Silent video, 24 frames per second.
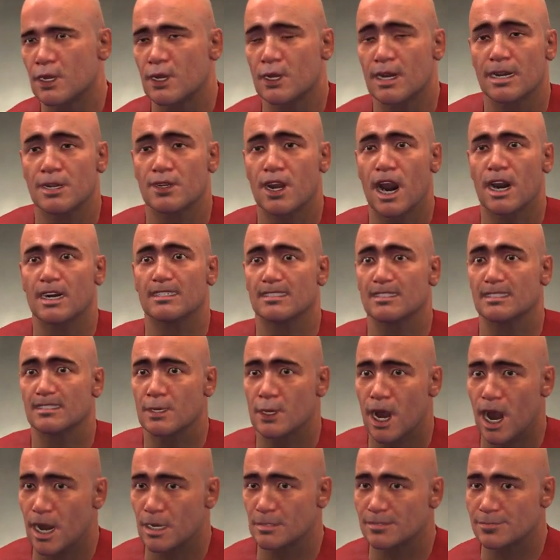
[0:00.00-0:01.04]
Without it,
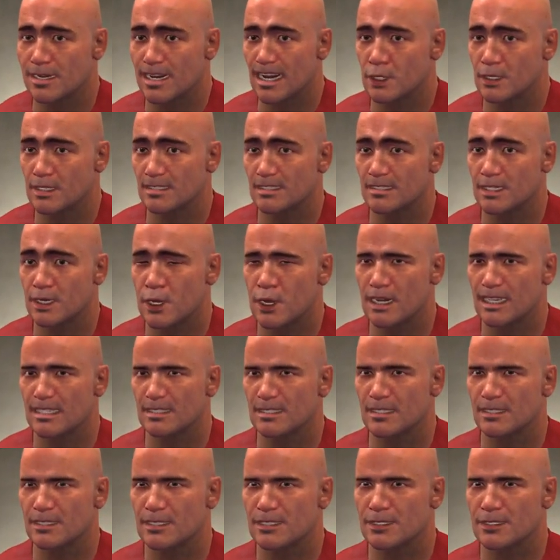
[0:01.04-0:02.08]
you won't be ready to win.